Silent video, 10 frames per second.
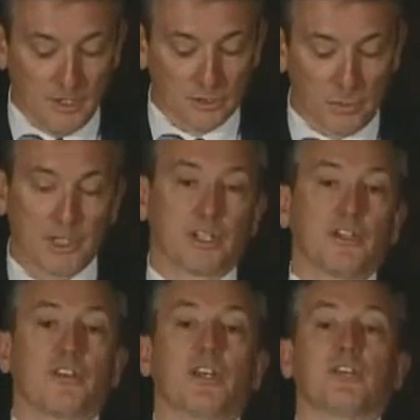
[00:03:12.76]
So one of the
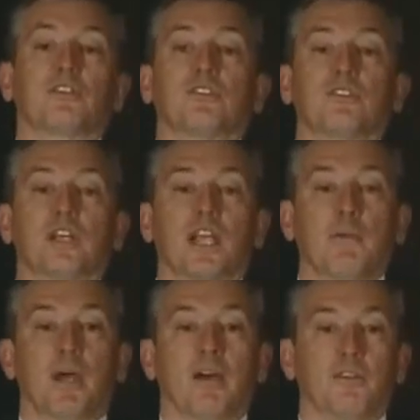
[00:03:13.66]
good things that
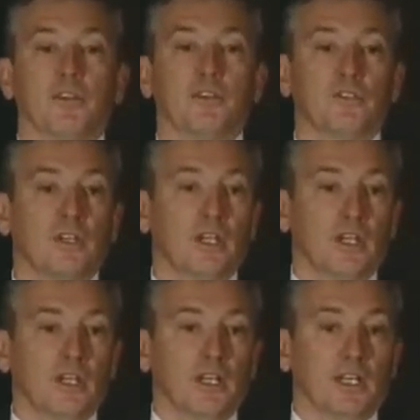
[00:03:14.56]
came out of this
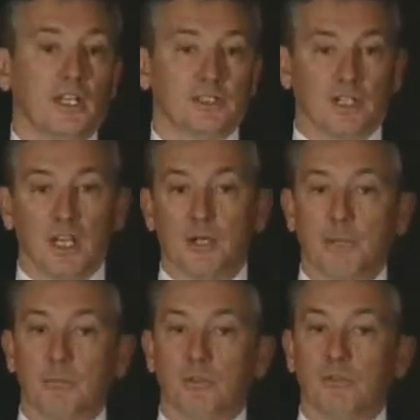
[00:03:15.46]
is a lot of
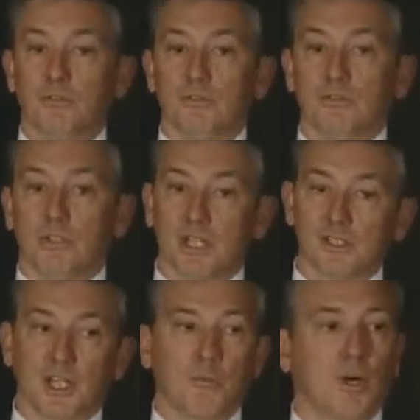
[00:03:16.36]
people, a lot of
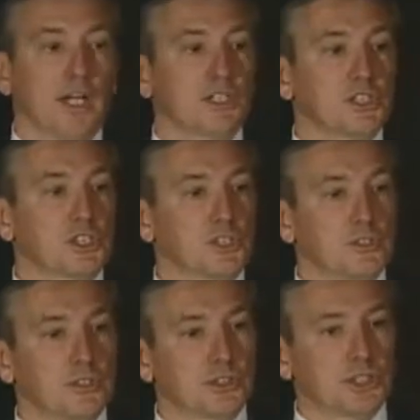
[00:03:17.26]
statewide
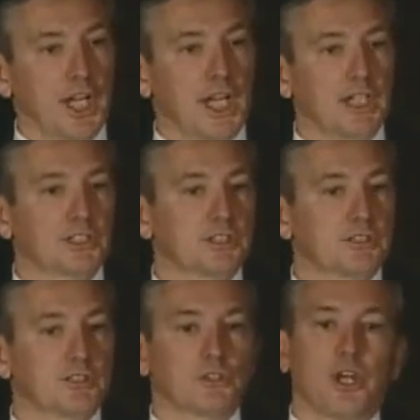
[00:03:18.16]

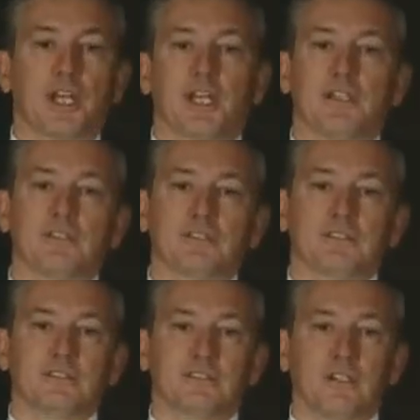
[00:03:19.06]
changed their training.
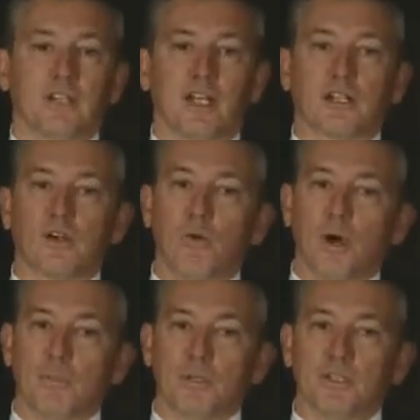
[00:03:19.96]
A lot of
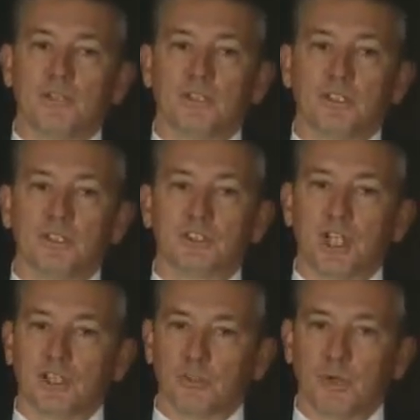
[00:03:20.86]
cooperatives
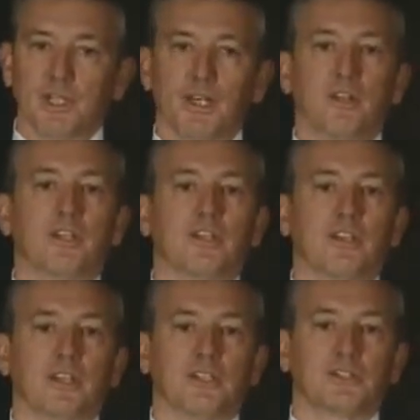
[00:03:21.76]
changed the way they look at
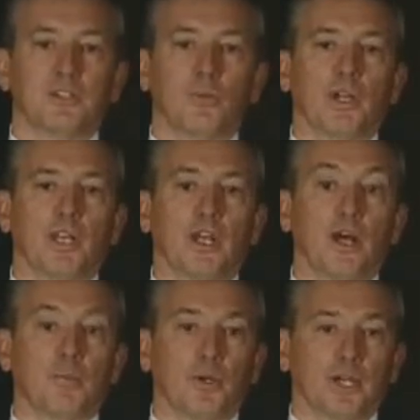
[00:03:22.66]
things and the way they
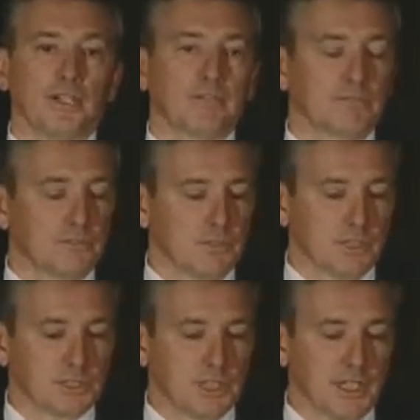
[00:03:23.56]
operate to an
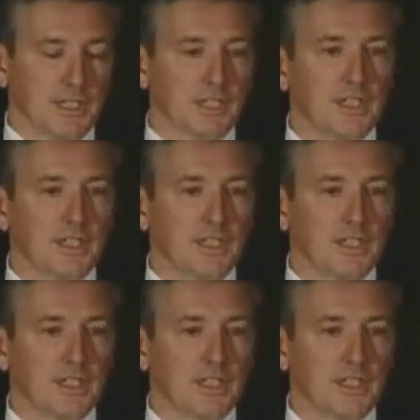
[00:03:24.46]
extent.